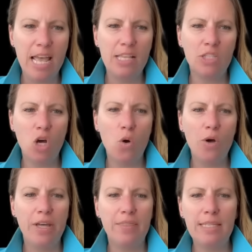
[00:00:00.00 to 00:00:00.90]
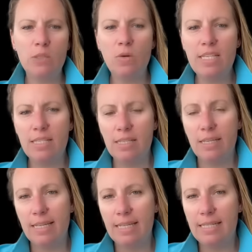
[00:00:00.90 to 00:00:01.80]
So the Swiss
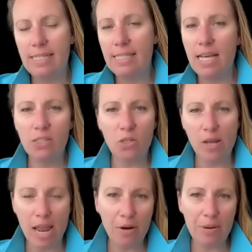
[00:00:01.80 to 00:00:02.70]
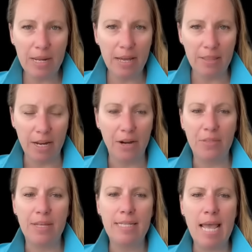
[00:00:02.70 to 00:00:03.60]
disaster area there,
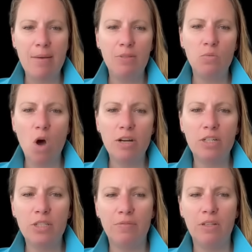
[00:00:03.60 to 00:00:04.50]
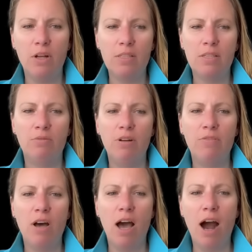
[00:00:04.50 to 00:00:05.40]
the dammed waters of the Lonza
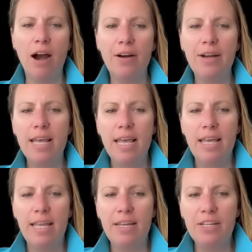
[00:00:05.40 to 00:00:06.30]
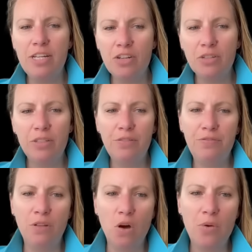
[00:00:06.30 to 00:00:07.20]
River are initially
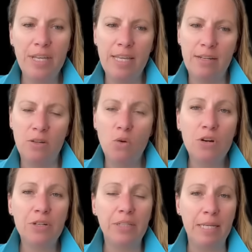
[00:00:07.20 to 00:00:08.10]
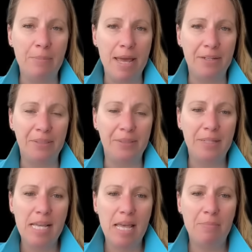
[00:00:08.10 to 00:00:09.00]
flowing in an orderly manner.
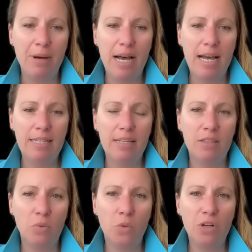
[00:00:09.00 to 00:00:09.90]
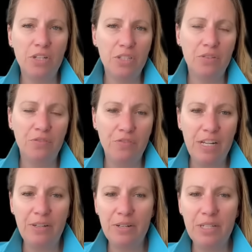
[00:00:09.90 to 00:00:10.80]
But the worst
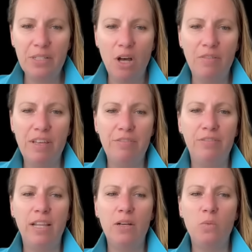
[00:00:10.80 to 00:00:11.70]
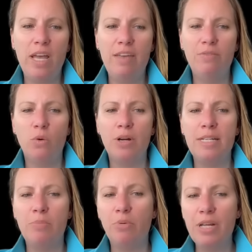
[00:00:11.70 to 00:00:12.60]
fears of a flood wave or a
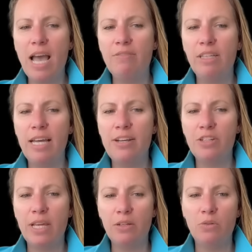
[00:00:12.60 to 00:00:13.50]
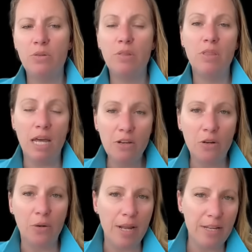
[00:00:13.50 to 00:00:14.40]
debris avalanche that could
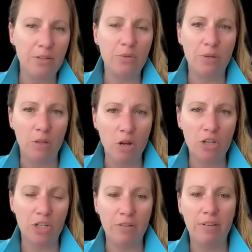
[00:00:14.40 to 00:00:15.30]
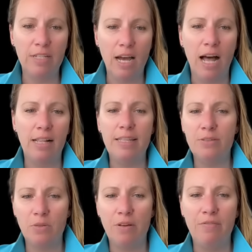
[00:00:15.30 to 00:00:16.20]
thunder into the Lötschental,
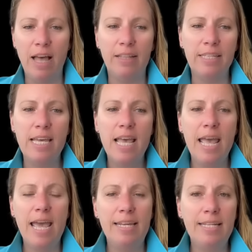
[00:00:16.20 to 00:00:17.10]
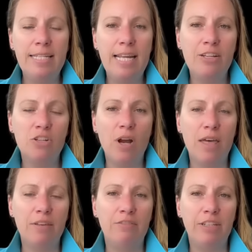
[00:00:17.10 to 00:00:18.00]
into the valley, and endanger
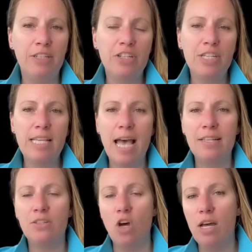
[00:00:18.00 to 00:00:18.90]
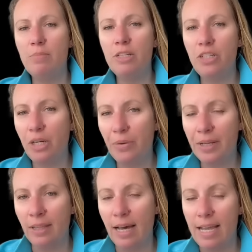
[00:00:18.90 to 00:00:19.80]
other villages has not
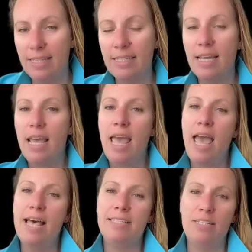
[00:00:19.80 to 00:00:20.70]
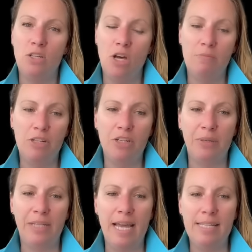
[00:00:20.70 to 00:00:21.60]
materialized. Has it not
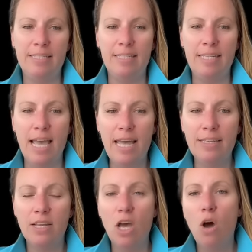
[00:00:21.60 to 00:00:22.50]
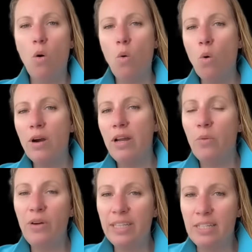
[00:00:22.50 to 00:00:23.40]
materialized yet? or
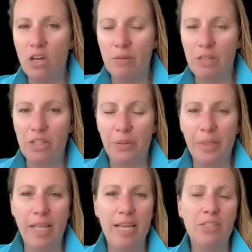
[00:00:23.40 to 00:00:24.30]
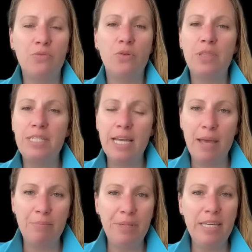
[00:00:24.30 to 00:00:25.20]
will it not materialize? For the
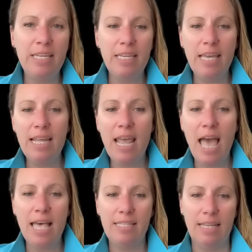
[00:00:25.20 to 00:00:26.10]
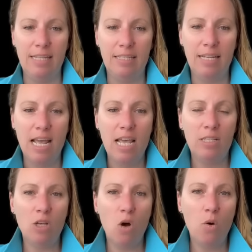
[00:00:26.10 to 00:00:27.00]
time being, it hasn't.
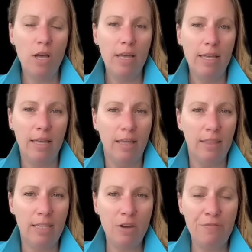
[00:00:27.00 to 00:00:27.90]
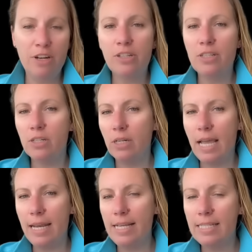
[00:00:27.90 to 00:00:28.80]
So the officials are
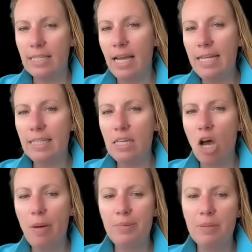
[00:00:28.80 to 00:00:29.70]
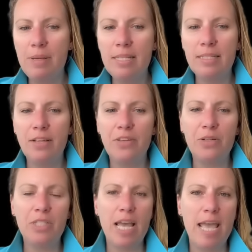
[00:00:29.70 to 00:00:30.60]
getting slightly optimistic.
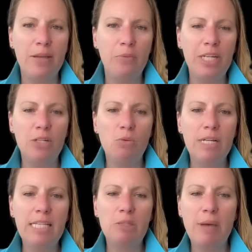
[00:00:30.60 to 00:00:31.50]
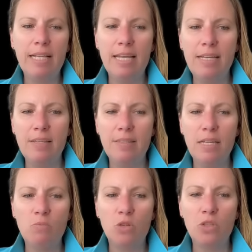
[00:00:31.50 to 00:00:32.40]
They're saying we don't expect
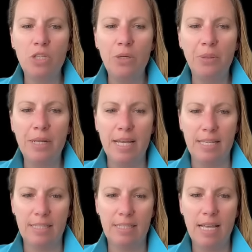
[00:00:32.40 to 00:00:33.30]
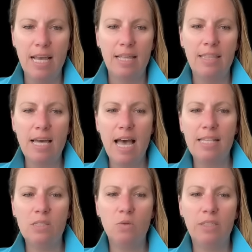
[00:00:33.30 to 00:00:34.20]
anything more serious.
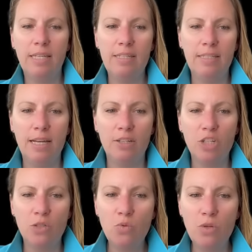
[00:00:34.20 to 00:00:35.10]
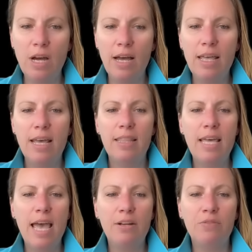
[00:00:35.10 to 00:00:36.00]
That's what Christian Studer,
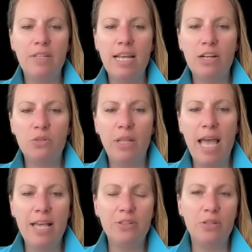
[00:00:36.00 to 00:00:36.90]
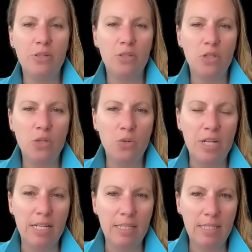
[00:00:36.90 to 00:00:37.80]
the head of the National Hazards
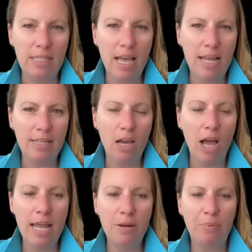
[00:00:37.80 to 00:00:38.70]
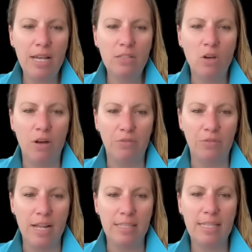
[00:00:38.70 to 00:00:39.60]
Unit, said at a press
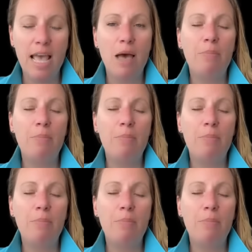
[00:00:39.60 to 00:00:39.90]
conference.